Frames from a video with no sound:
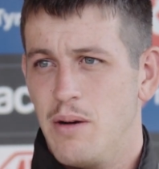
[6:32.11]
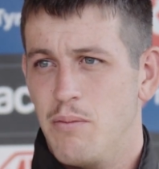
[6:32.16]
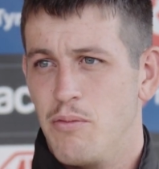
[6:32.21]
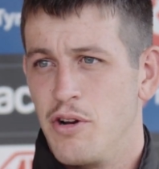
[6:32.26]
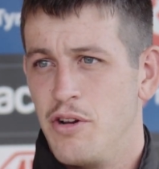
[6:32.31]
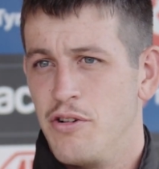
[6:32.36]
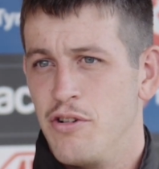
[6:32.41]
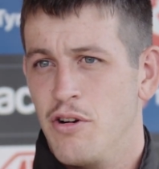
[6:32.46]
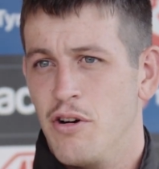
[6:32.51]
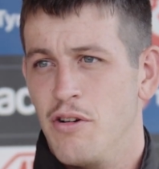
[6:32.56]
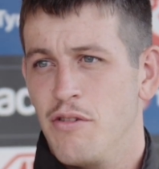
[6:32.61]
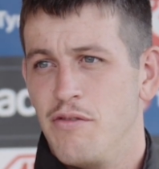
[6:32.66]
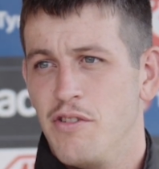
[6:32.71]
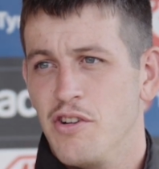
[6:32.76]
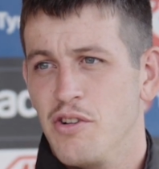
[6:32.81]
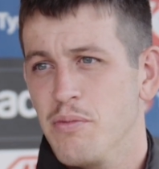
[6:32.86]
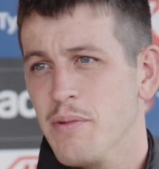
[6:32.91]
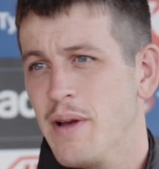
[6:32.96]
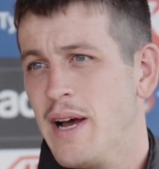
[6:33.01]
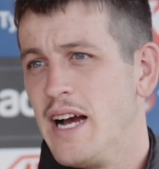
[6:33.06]
what I do on
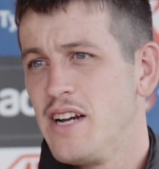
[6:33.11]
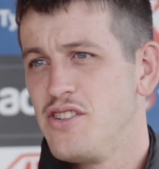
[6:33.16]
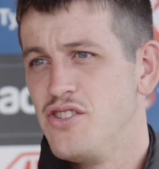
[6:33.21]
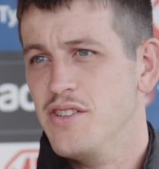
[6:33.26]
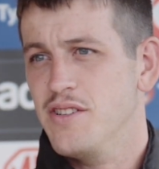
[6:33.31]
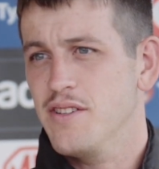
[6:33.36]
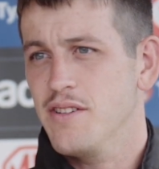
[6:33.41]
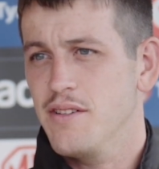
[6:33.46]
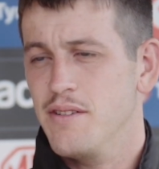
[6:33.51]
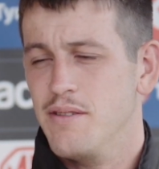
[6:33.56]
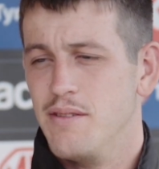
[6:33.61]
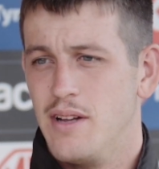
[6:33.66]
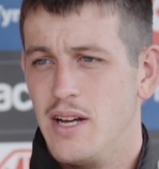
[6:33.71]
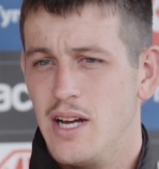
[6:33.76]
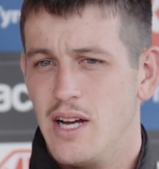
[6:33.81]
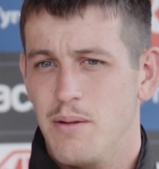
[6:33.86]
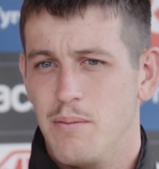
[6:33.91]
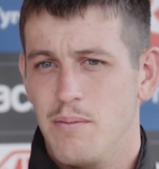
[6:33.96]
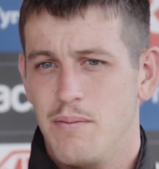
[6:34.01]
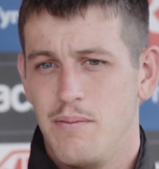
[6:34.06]
field and my actions
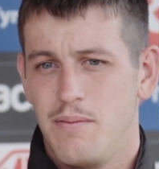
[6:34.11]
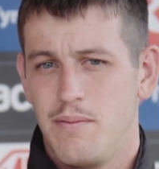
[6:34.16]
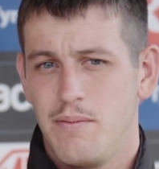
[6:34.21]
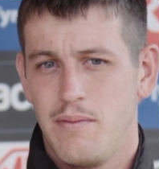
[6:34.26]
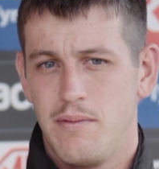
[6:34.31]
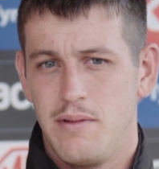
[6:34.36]
and